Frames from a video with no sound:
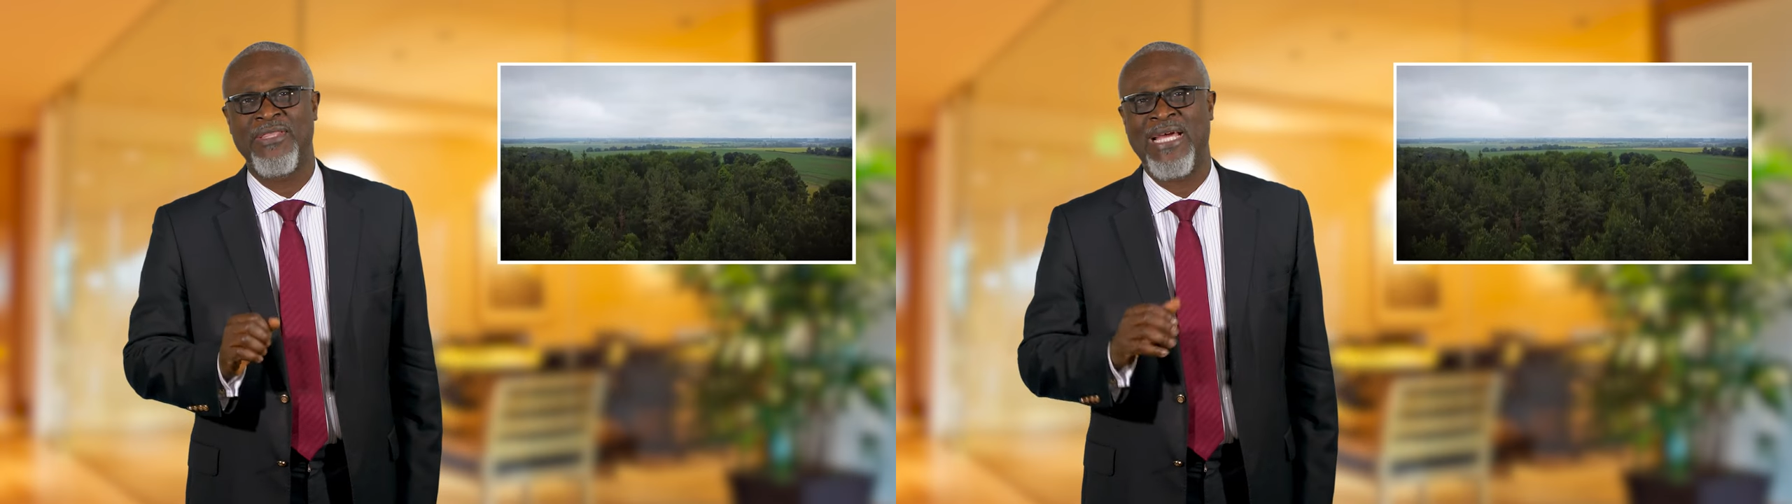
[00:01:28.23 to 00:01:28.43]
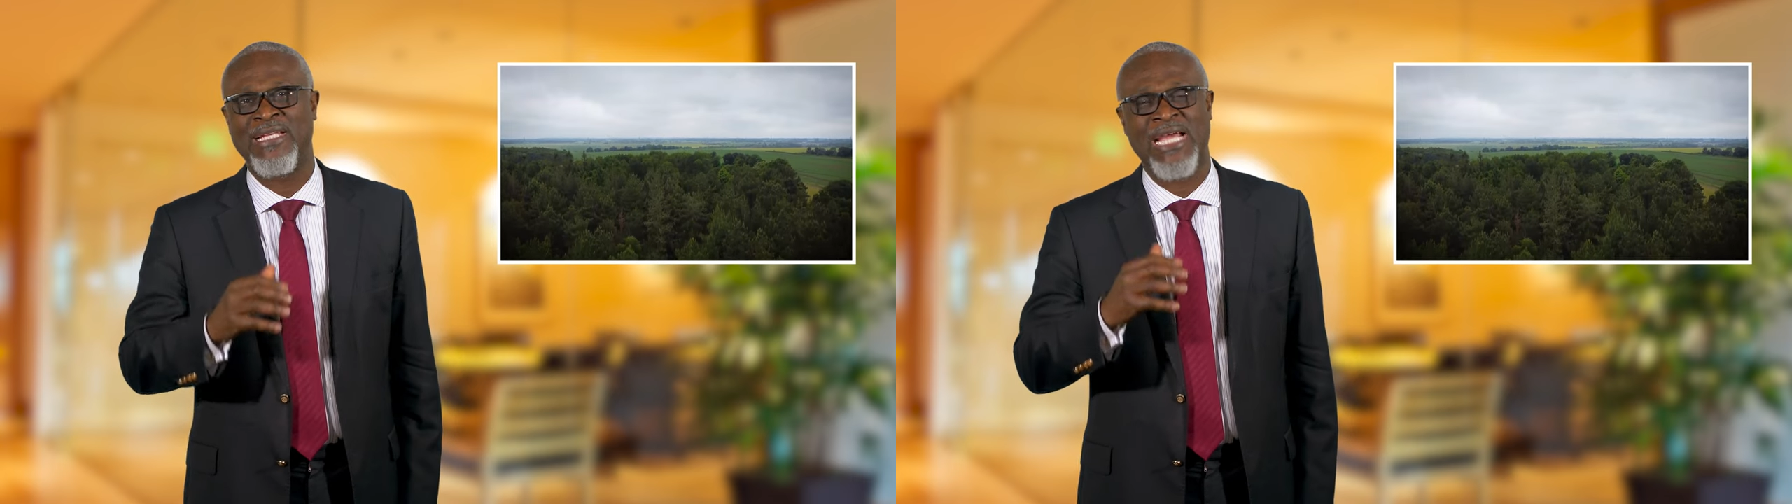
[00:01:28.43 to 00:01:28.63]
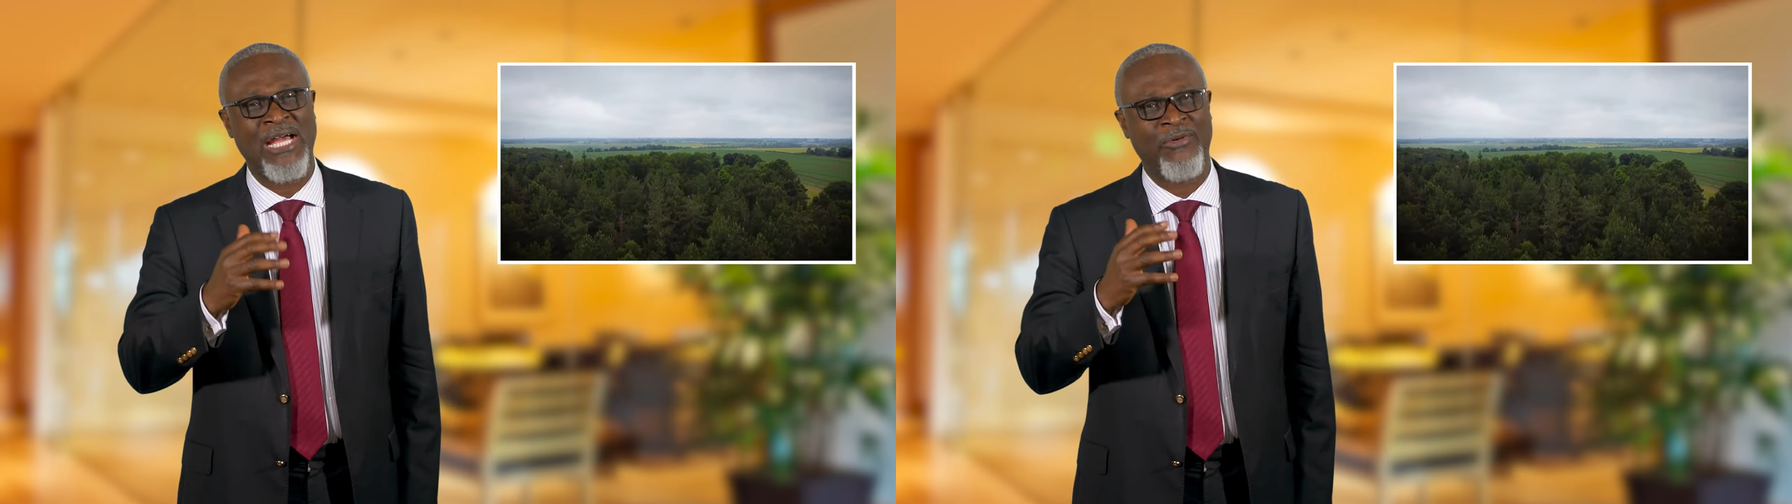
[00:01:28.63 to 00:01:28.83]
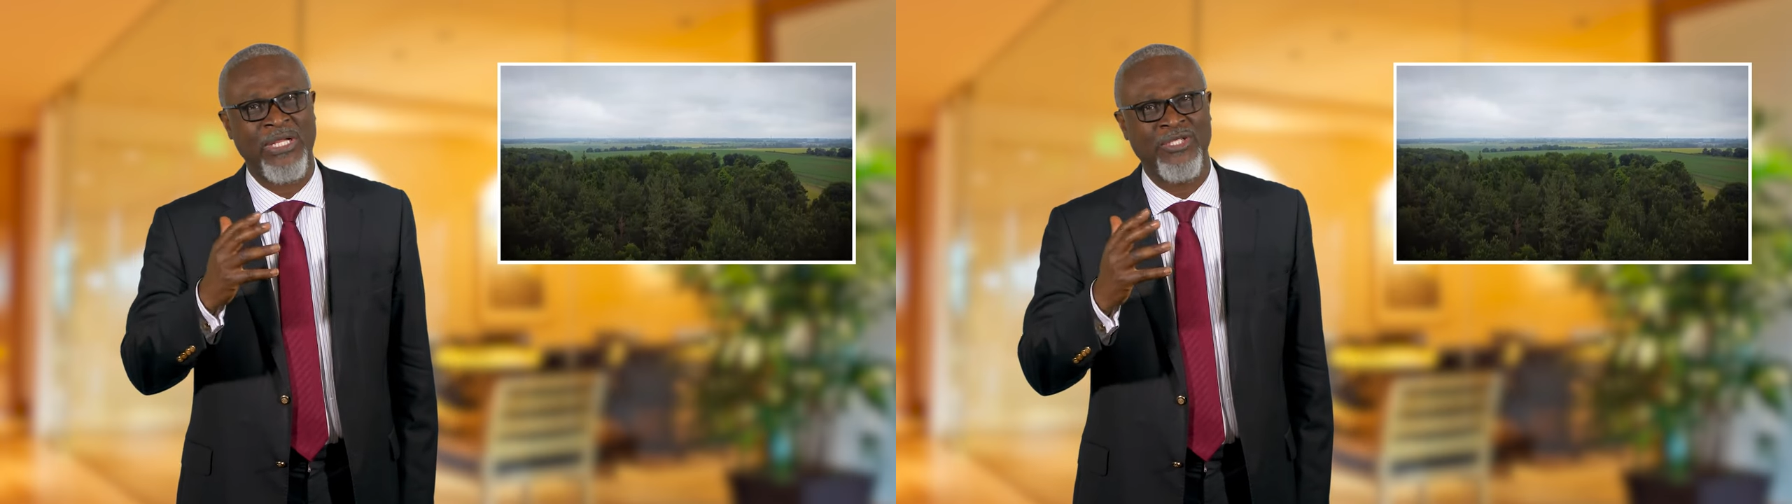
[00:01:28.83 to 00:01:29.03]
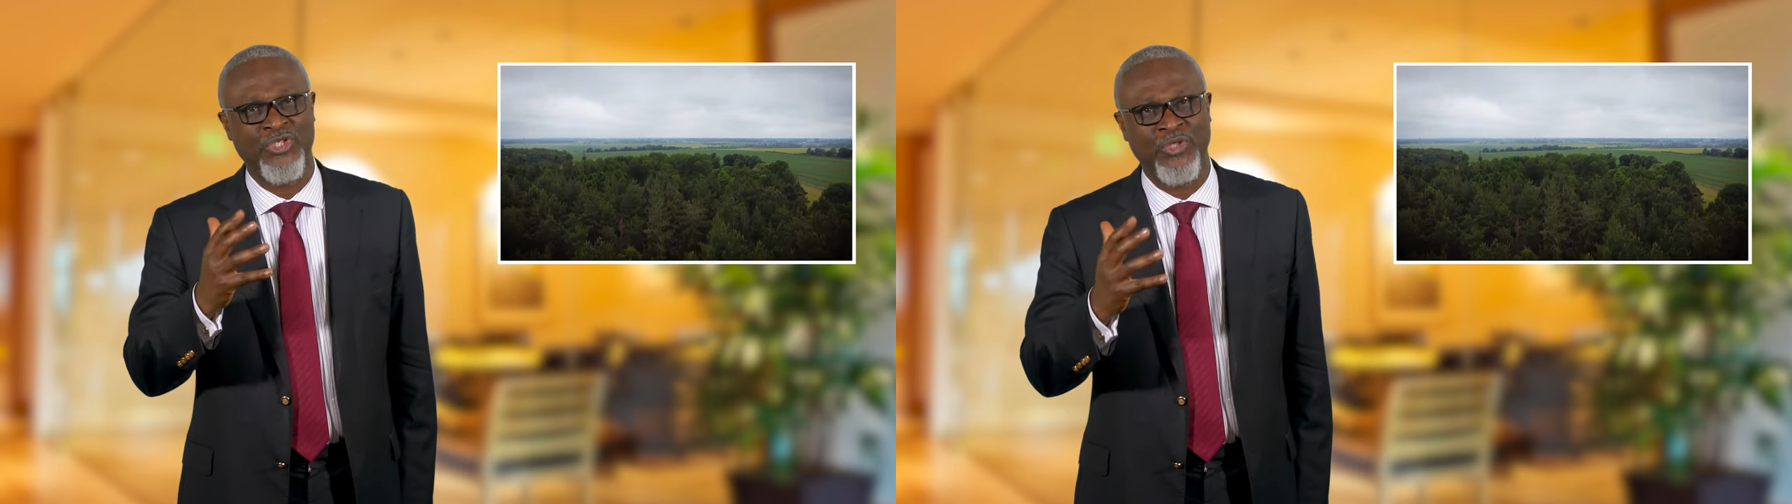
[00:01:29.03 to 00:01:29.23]
that
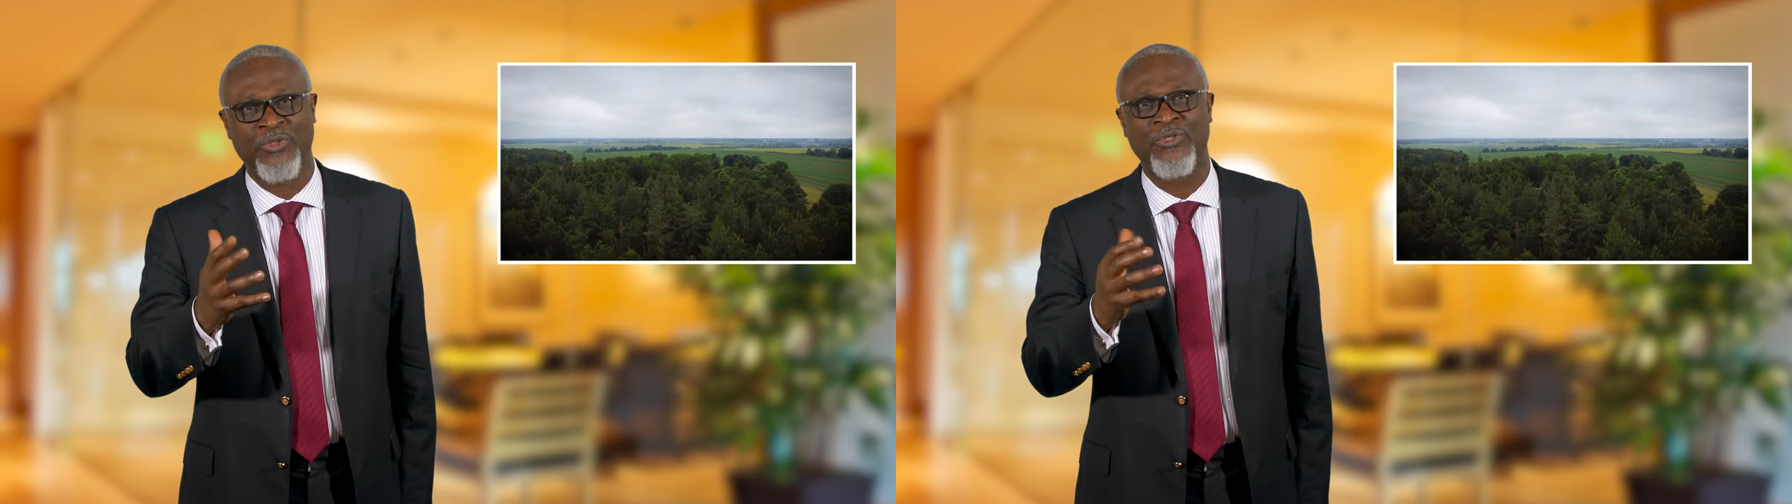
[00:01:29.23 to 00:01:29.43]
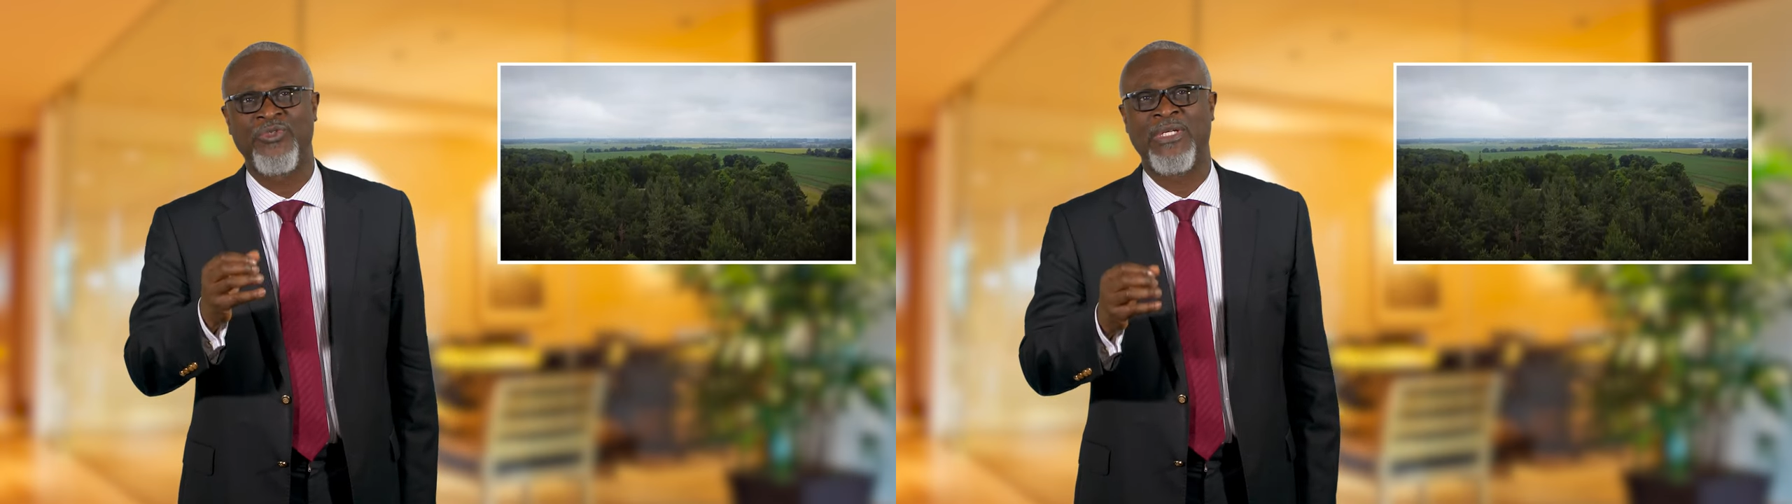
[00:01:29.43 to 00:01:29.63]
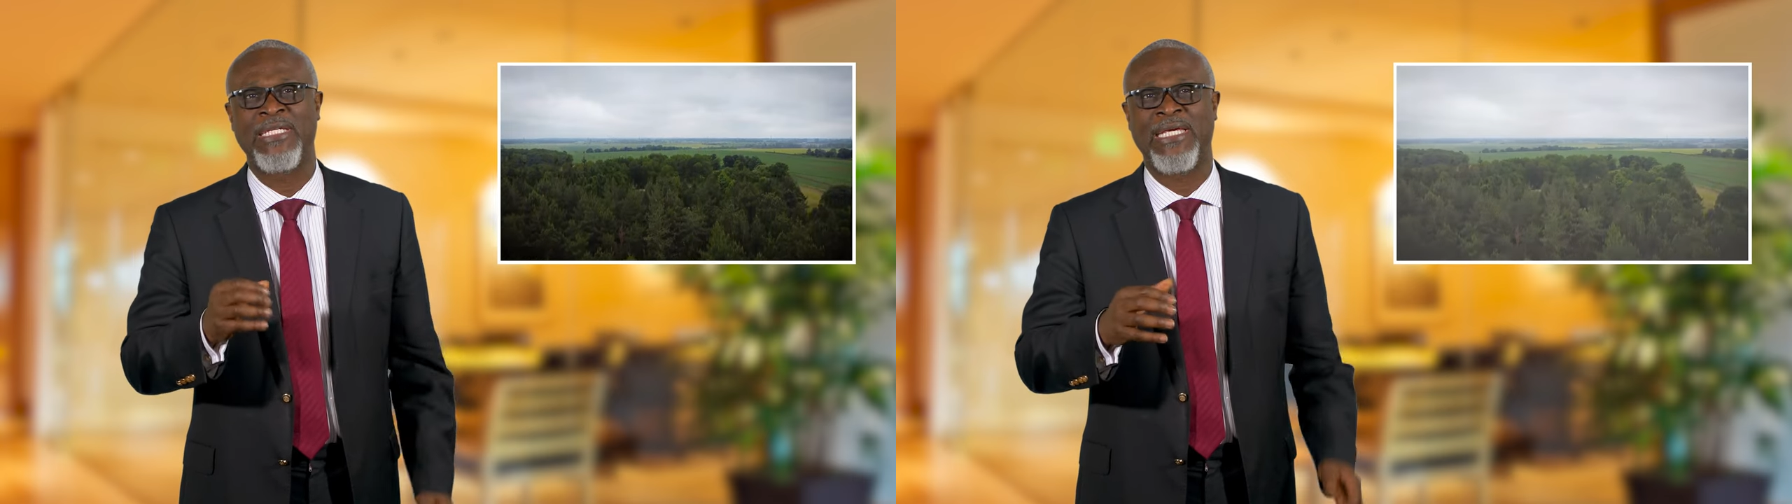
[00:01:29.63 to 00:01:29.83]
our children